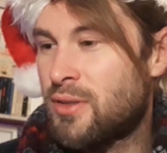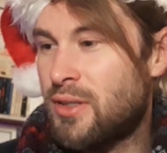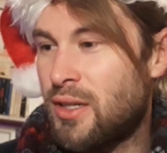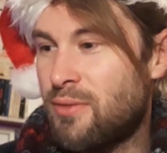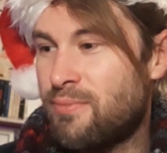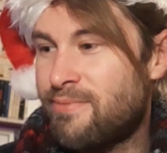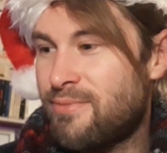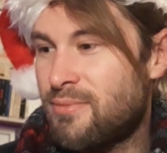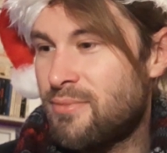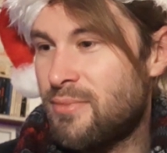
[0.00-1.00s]
And
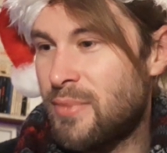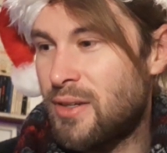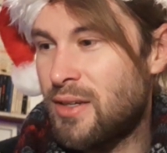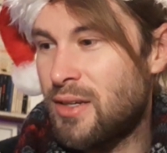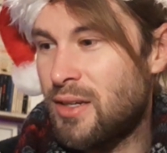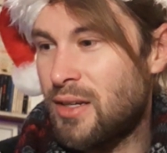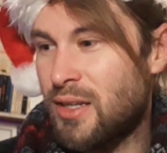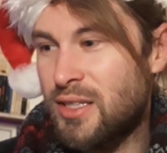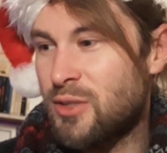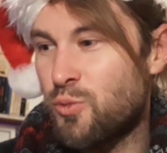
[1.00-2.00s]

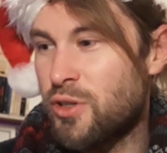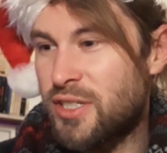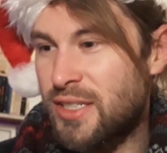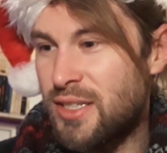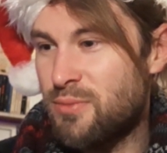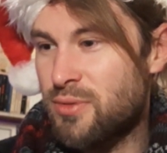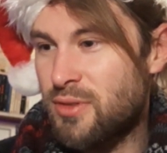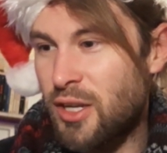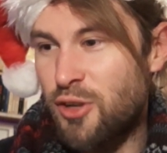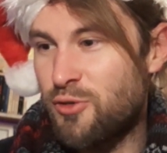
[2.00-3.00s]
I didn't want to sleep.
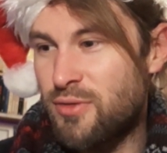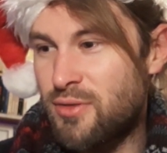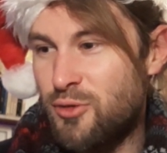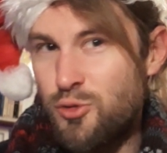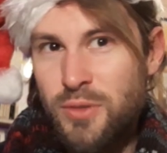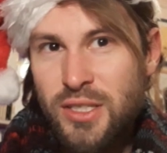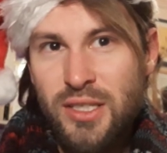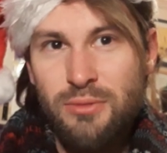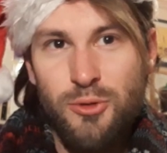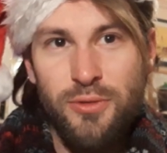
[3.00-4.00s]
I don't normally
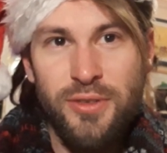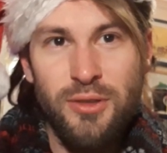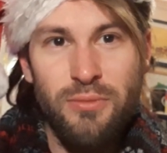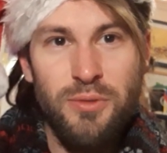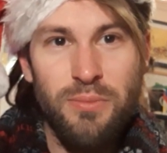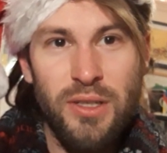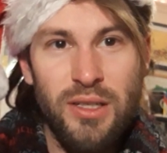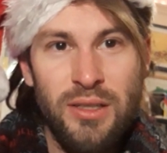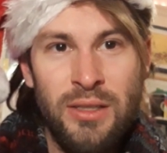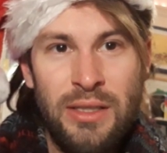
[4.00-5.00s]
sleep through films,
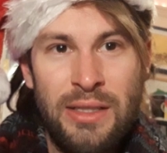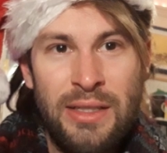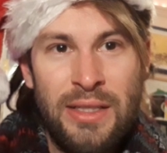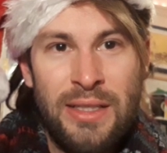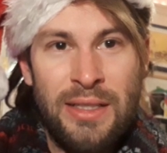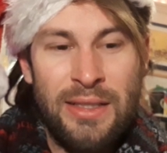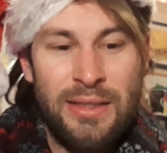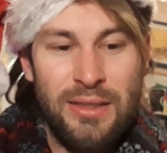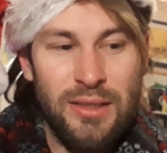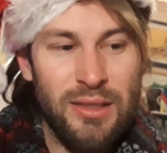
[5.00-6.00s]
but
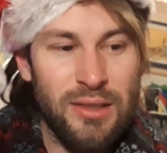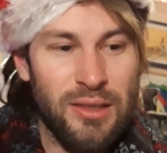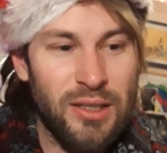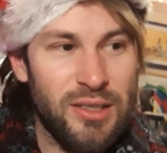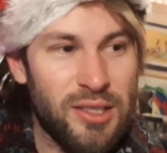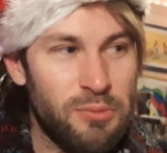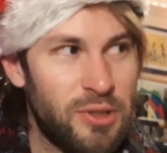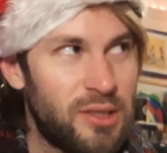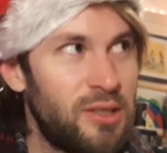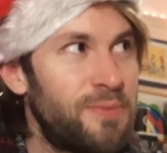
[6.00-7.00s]
yeah, it kind of sent me
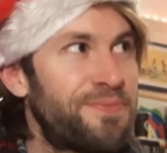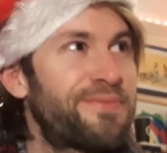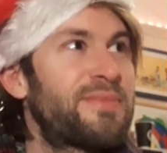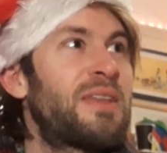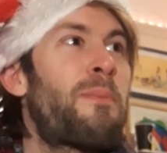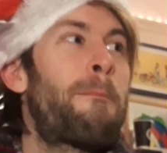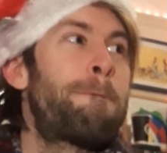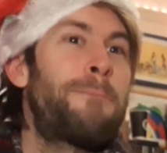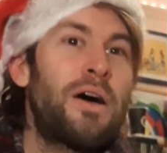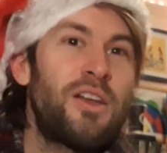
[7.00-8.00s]
to sleep.
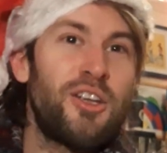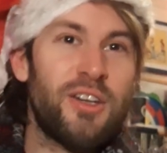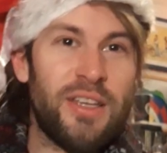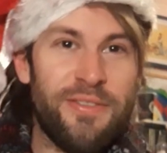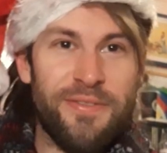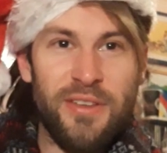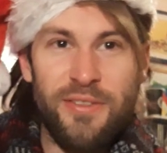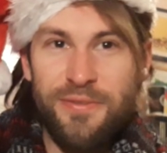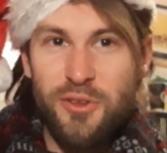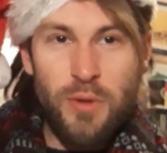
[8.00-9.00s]
But look, if
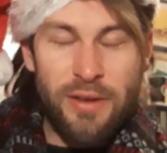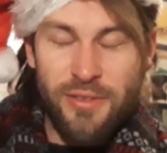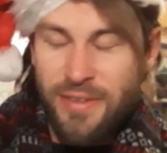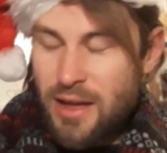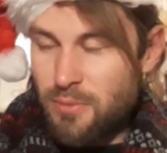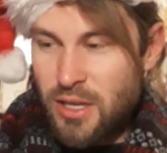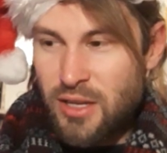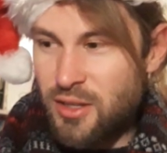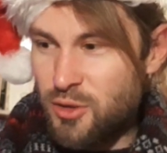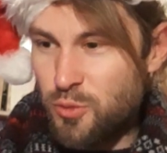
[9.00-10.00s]
you have a
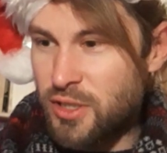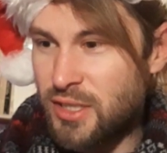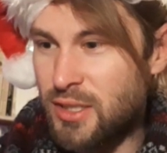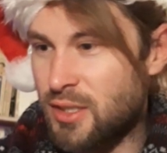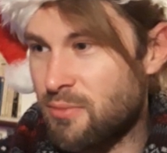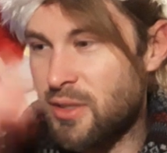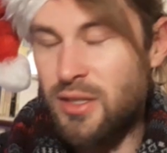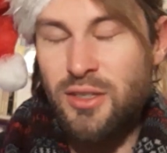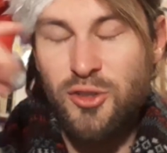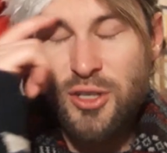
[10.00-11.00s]
family and you want to see
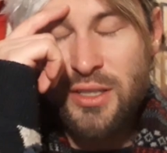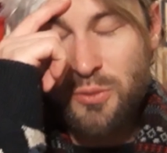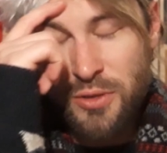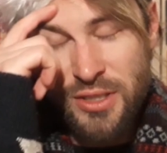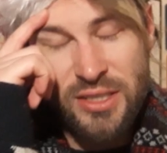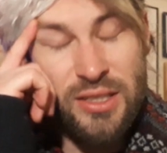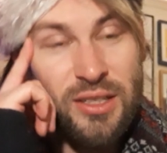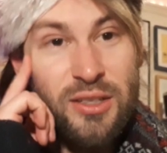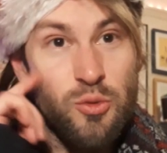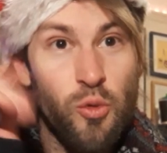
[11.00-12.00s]
something and your kids want to see
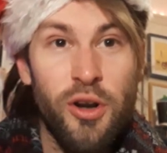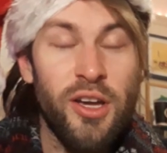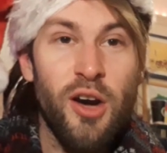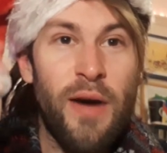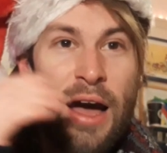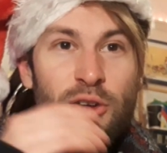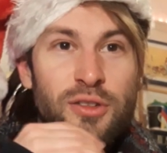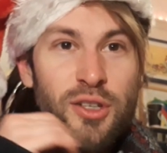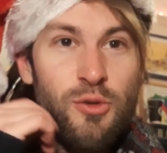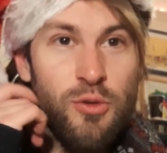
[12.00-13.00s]
it and you want to go out and
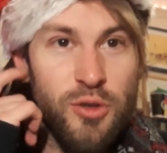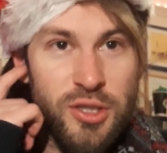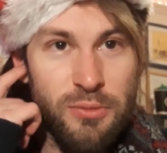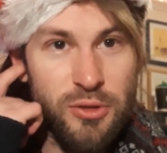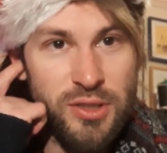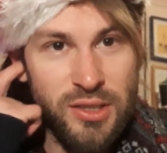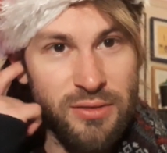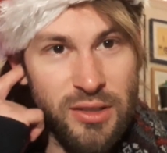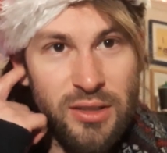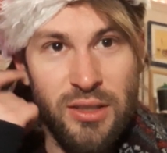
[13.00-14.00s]
you don't want to watch something on
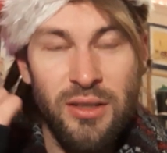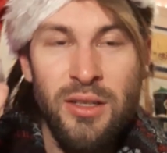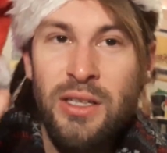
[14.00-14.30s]
TV, then